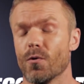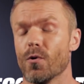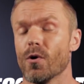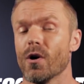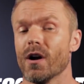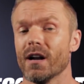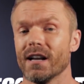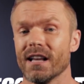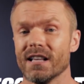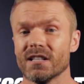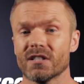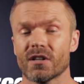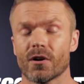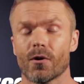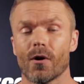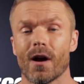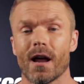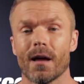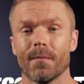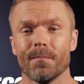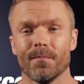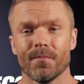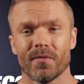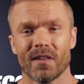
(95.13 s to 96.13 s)
or on
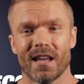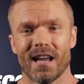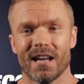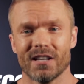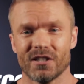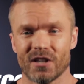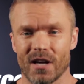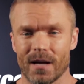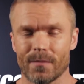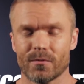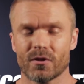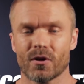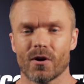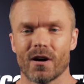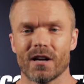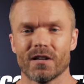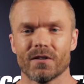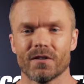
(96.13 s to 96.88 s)
Instagram at James Grage